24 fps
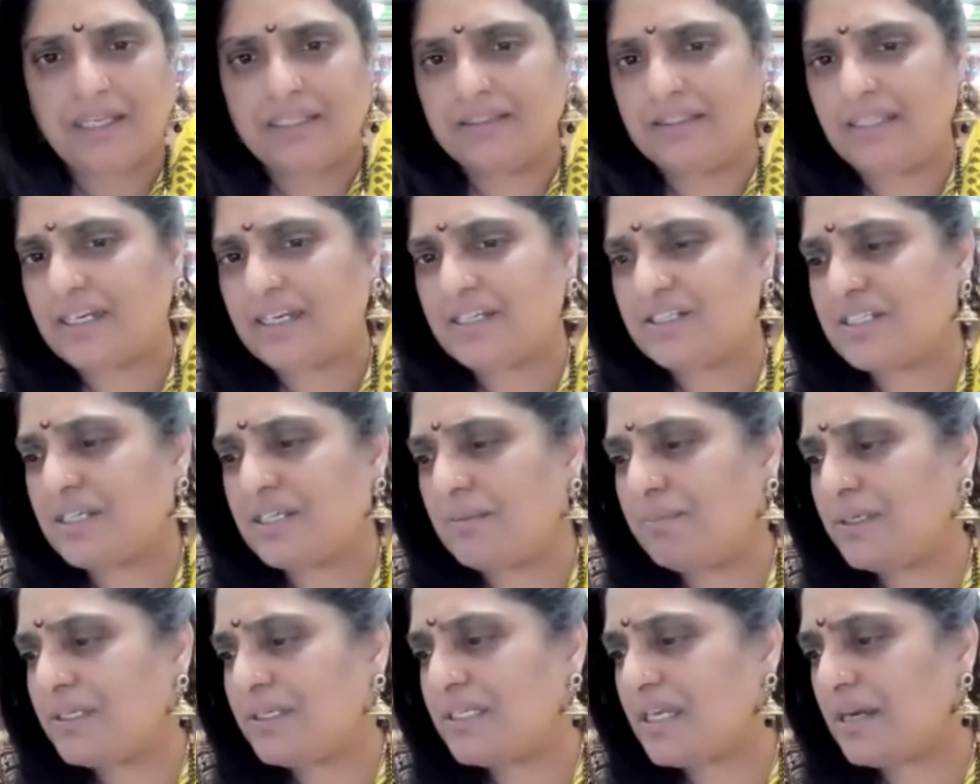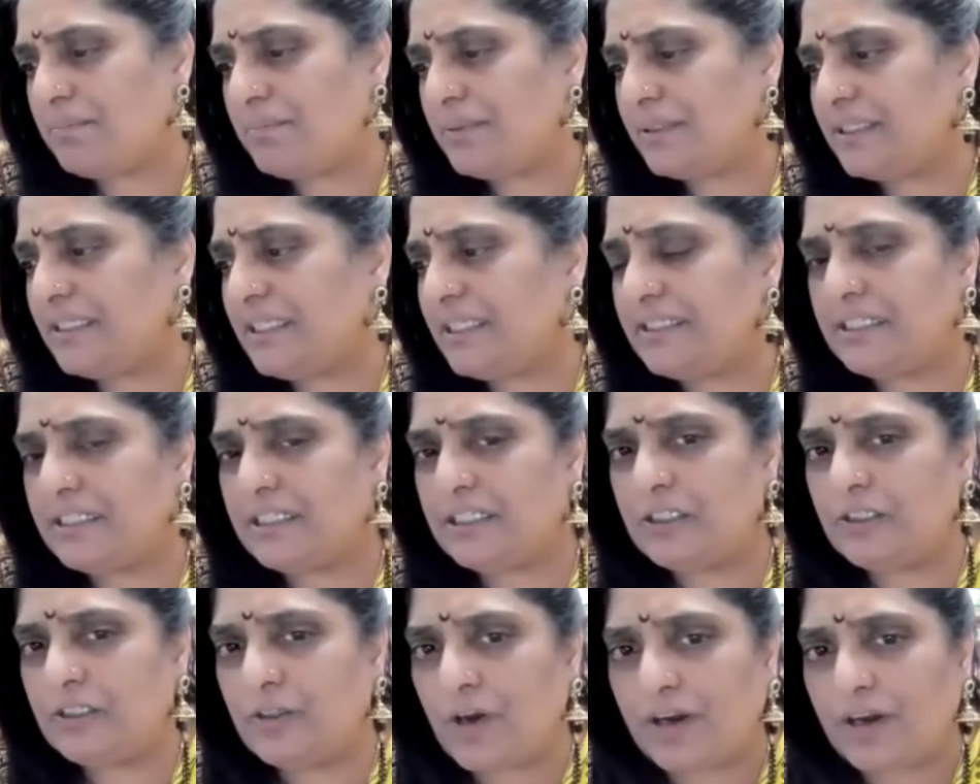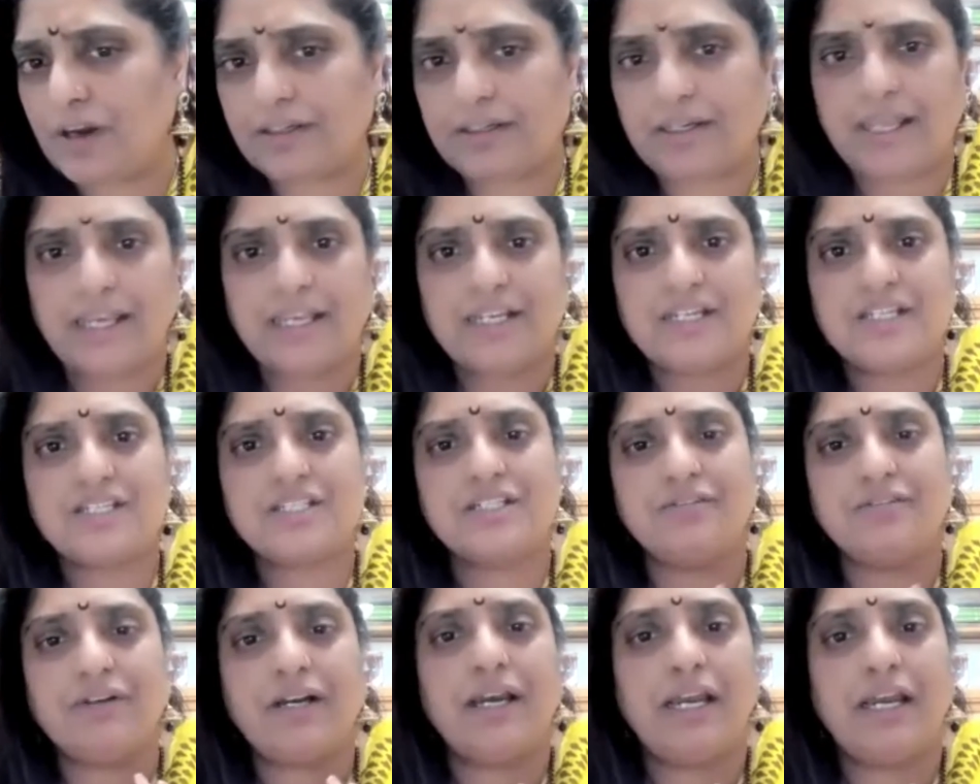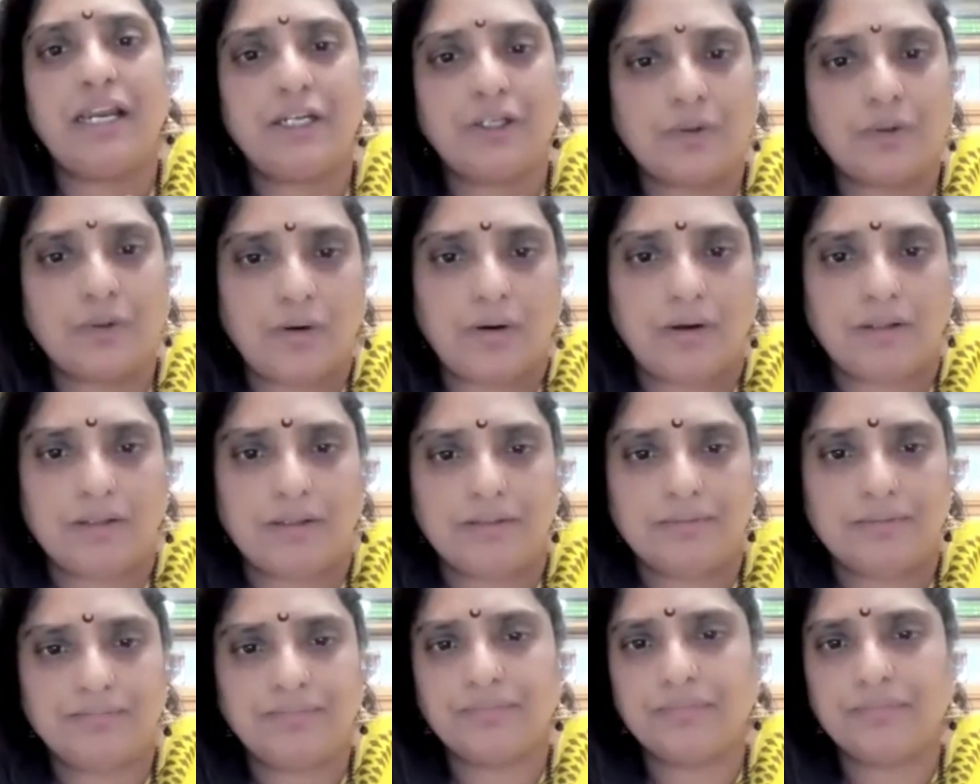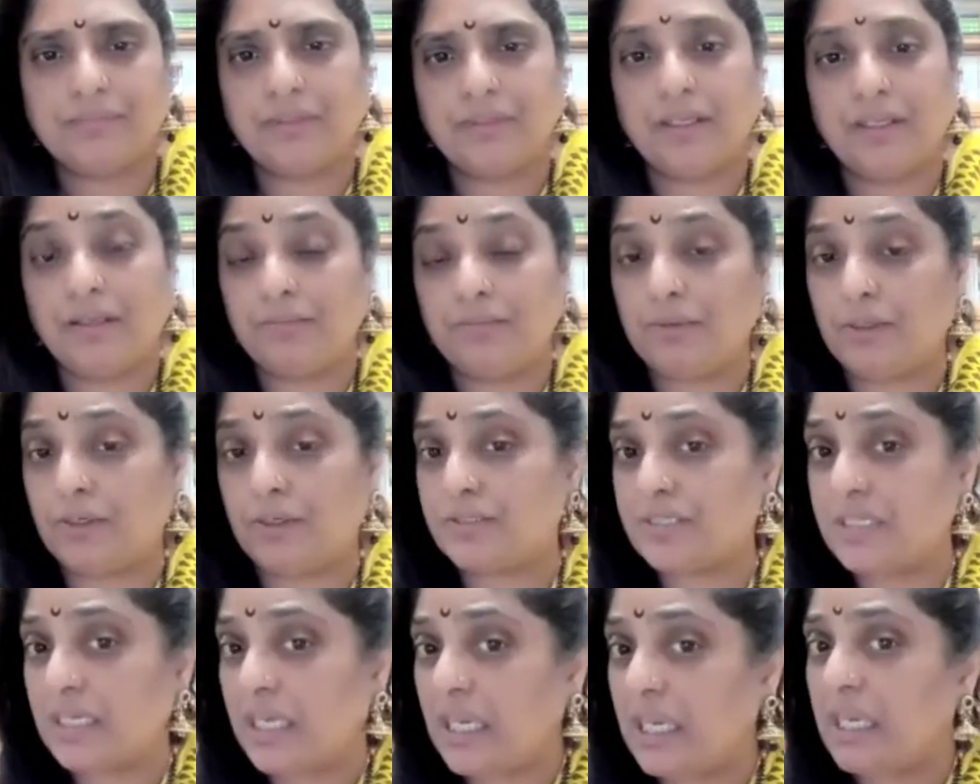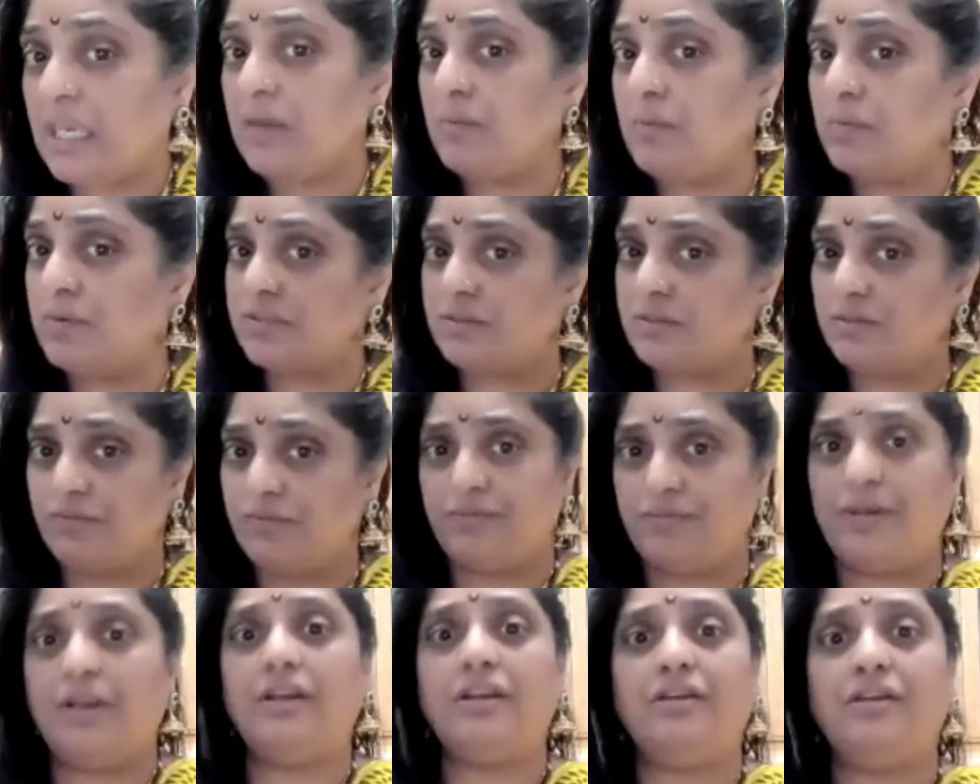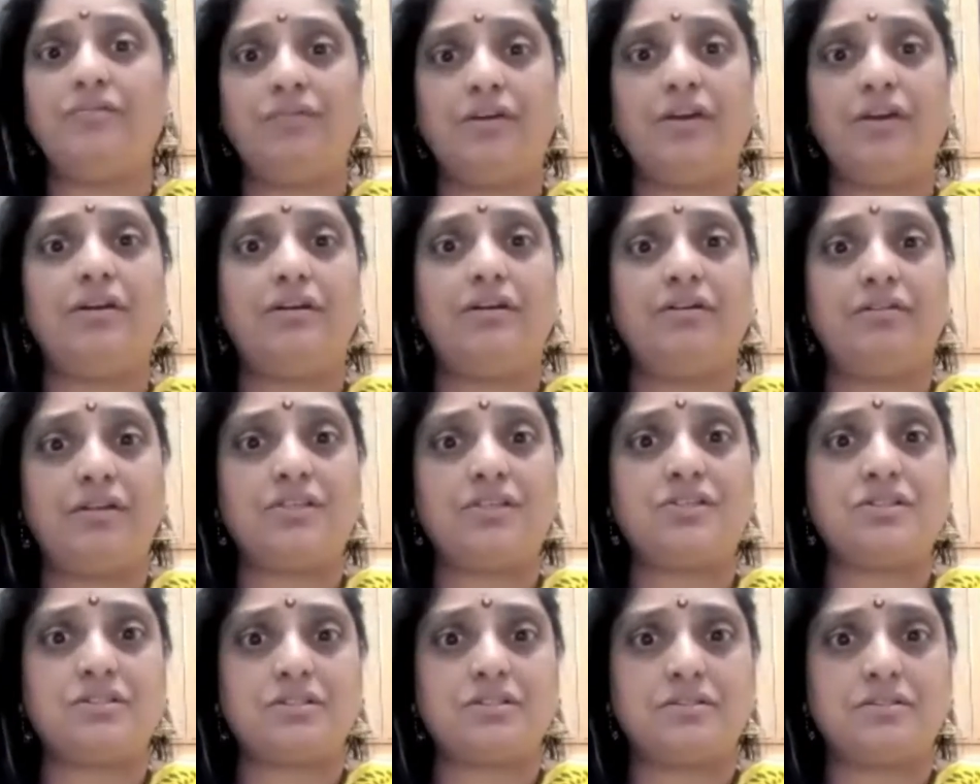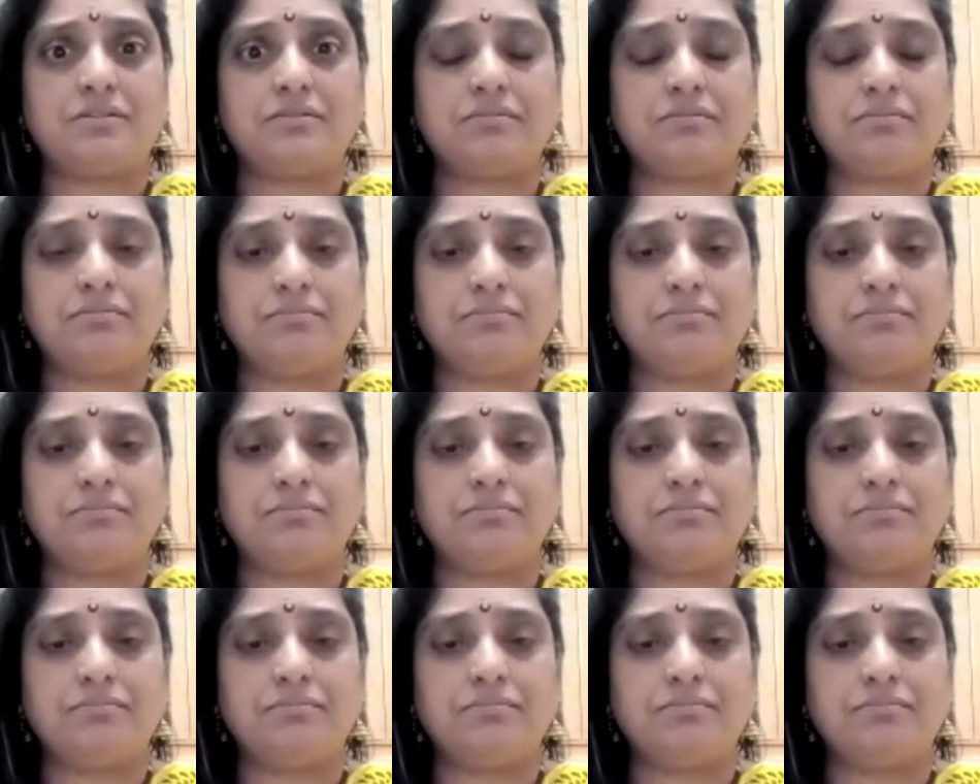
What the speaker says: Daksha Prajapati did not like Shiva at all because he was a very, very rich